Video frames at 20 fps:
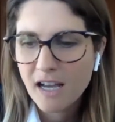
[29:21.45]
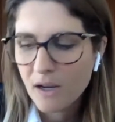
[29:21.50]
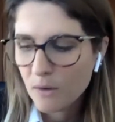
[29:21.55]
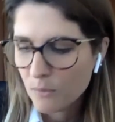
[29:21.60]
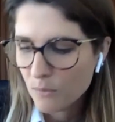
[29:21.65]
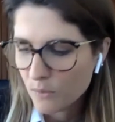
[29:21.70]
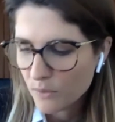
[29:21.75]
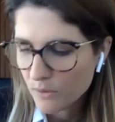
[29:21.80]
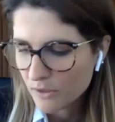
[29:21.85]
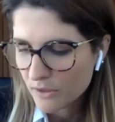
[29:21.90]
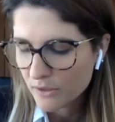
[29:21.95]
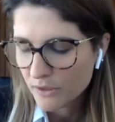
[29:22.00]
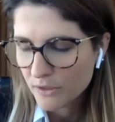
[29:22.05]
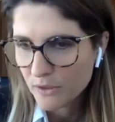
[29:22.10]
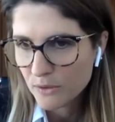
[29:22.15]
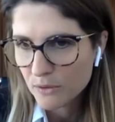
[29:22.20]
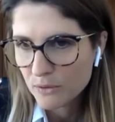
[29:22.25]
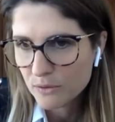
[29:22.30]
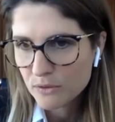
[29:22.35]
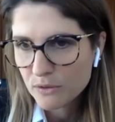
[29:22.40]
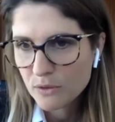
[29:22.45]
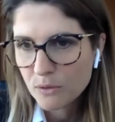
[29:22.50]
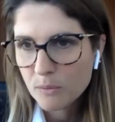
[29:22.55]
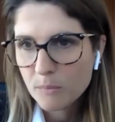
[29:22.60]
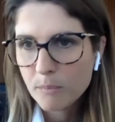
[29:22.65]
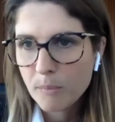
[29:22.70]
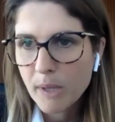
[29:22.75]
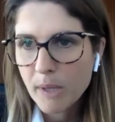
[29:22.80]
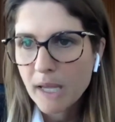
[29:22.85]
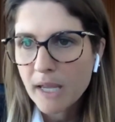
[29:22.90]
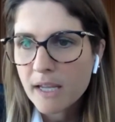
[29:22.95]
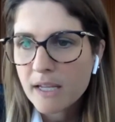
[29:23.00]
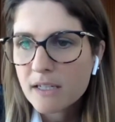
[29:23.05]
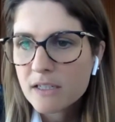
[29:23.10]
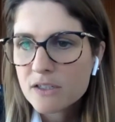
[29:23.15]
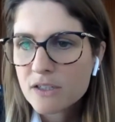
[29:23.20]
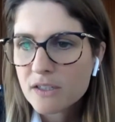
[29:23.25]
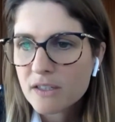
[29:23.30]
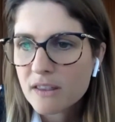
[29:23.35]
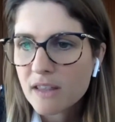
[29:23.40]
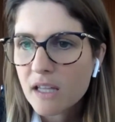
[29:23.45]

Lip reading: our YouTube page.